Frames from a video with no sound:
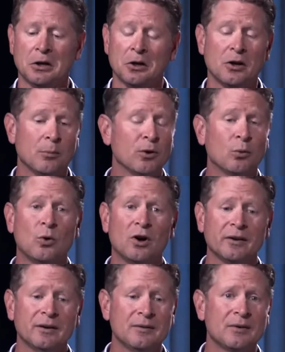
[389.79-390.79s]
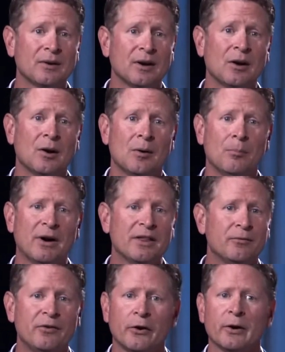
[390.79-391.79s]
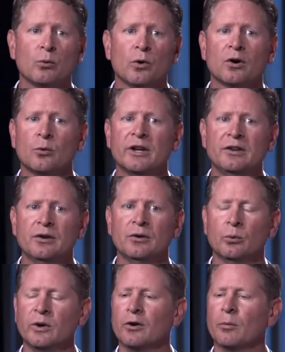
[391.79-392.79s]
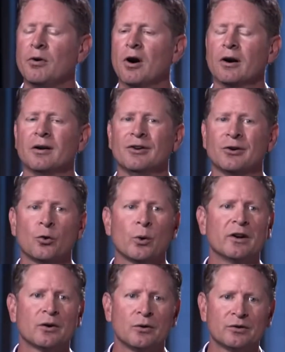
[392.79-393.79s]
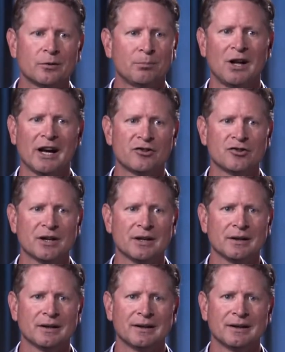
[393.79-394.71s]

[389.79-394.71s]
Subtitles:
Number one, by the very work we do, we are part of a critical supply chain